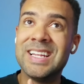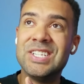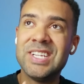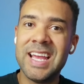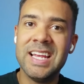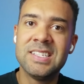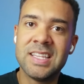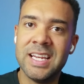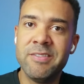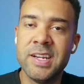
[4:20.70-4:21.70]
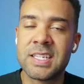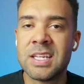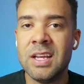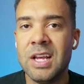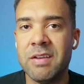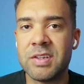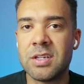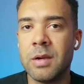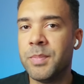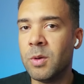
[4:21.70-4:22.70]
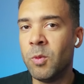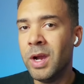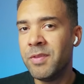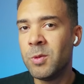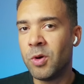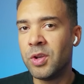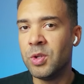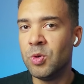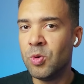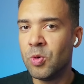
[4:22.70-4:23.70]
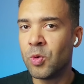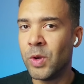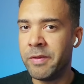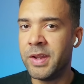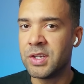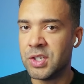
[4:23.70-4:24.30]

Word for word: and change the lyrics of a song. But what if you want your lyrics